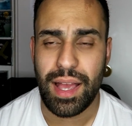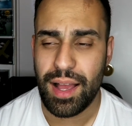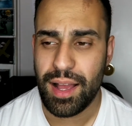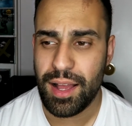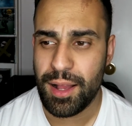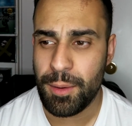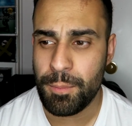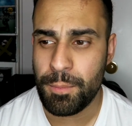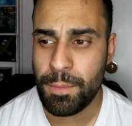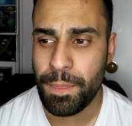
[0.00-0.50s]

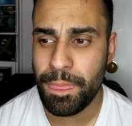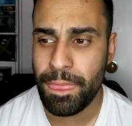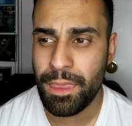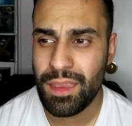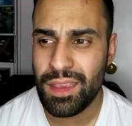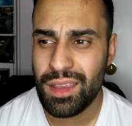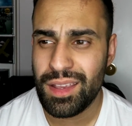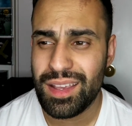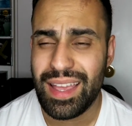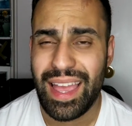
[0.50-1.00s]

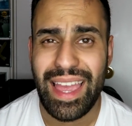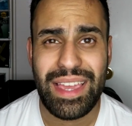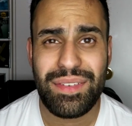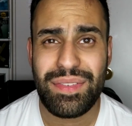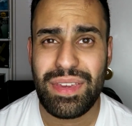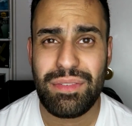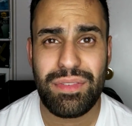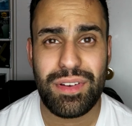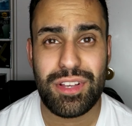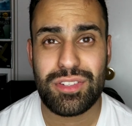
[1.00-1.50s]
Hay
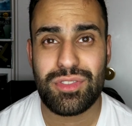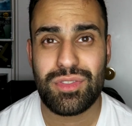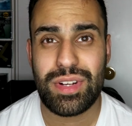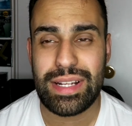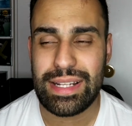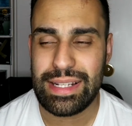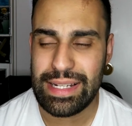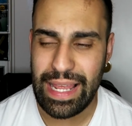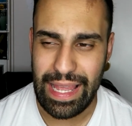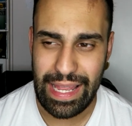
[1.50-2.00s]
fever has
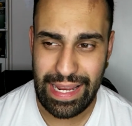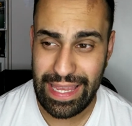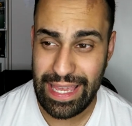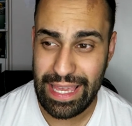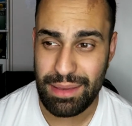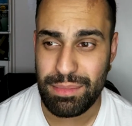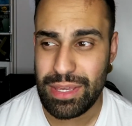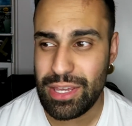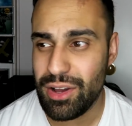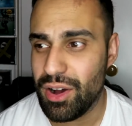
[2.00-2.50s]
really
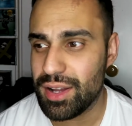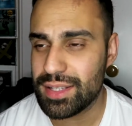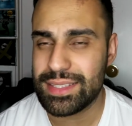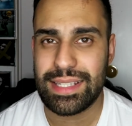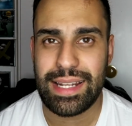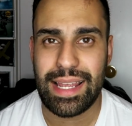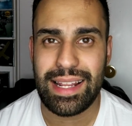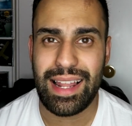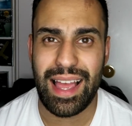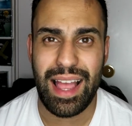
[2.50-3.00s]
hit me hard today.